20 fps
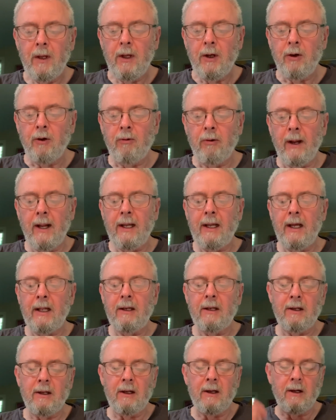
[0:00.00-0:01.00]
Greg
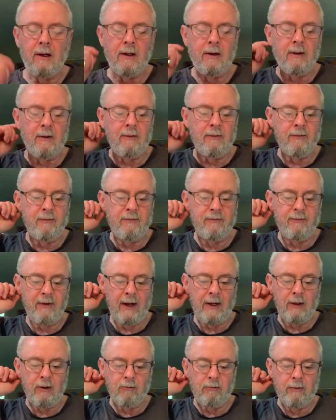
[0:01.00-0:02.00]
at
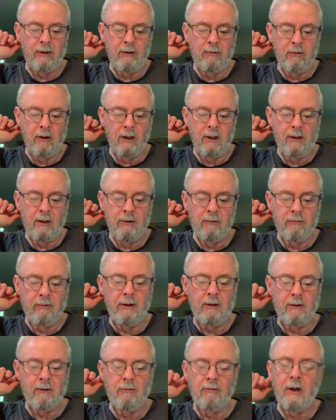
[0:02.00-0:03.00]
Vinyl Rerun
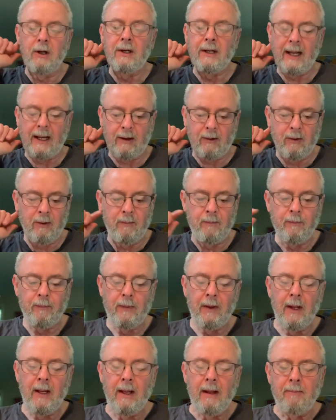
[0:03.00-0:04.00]
Rundown,
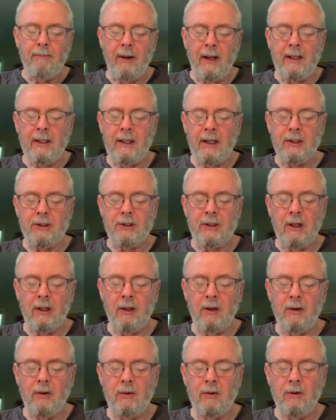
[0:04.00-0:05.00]
Ben
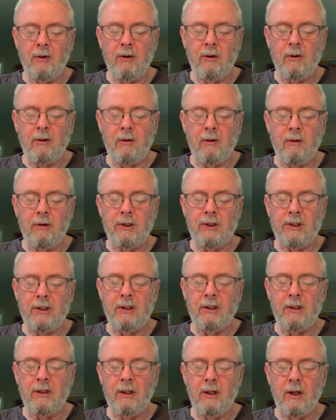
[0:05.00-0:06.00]
Costello, Kristen